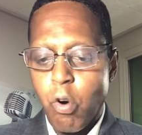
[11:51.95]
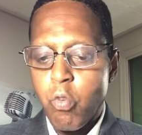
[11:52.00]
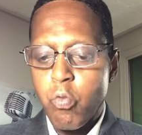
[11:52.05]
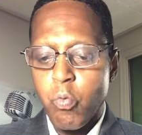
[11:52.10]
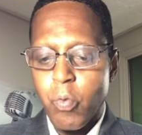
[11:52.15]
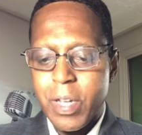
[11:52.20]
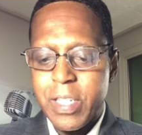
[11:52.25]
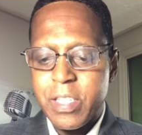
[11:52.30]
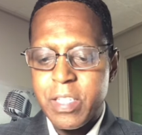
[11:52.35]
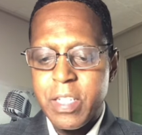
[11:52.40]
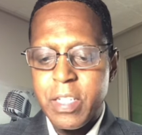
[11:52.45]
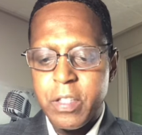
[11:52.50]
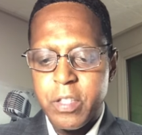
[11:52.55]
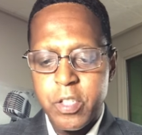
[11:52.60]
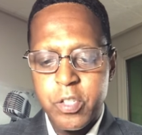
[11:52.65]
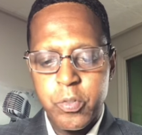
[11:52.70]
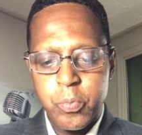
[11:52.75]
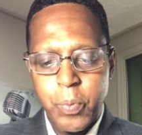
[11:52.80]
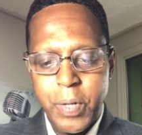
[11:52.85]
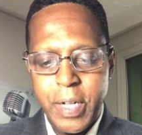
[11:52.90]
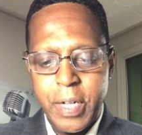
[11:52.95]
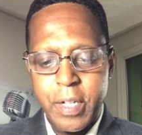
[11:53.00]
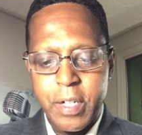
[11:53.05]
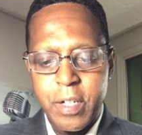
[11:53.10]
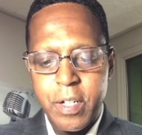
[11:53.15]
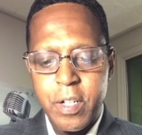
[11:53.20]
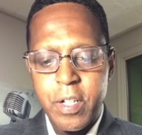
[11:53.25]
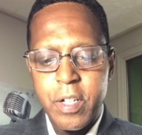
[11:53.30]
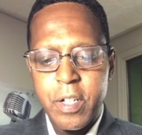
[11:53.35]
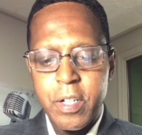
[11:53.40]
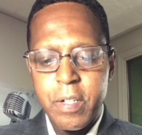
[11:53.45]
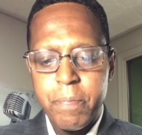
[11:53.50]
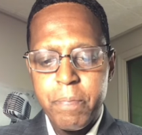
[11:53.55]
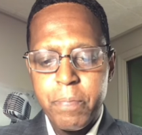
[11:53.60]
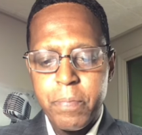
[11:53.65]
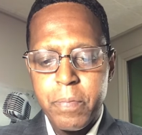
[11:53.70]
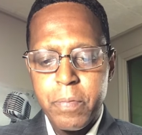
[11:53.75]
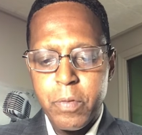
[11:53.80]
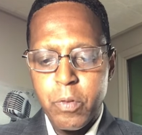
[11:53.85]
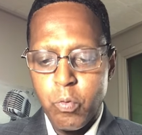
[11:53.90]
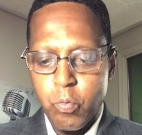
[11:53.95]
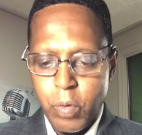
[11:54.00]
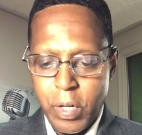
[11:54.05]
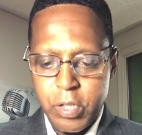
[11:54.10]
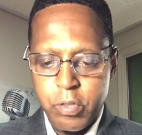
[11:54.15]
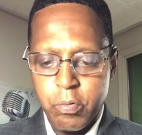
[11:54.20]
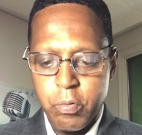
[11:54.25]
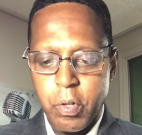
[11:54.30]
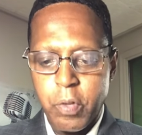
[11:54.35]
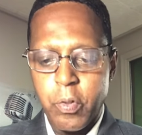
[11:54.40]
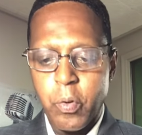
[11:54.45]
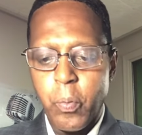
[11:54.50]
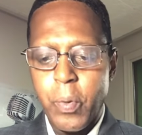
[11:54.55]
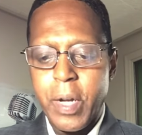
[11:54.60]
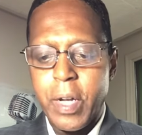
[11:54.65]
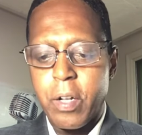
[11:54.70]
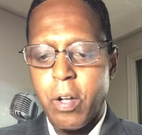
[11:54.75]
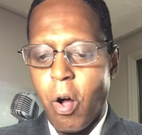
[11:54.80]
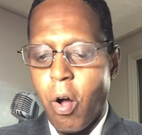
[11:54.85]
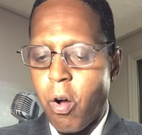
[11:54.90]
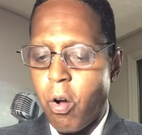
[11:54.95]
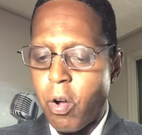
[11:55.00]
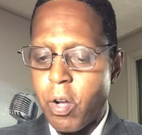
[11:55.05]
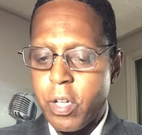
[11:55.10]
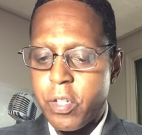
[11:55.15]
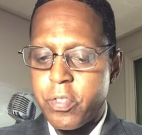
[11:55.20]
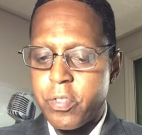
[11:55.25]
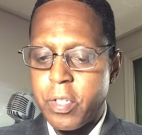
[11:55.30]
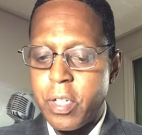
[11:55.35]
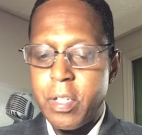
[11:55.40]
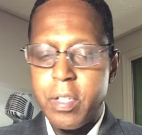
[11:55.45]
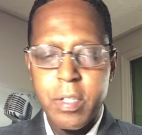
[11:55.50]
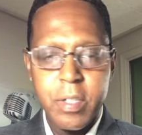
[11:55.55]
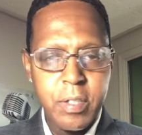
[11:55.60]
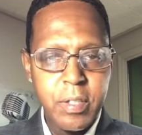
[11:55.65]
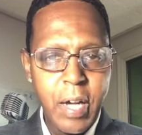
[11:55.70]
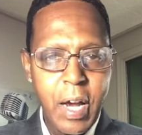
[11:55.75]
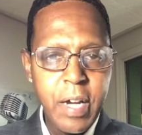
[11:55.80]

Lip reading: Pro Wrestling This Week Wrestler of the Week August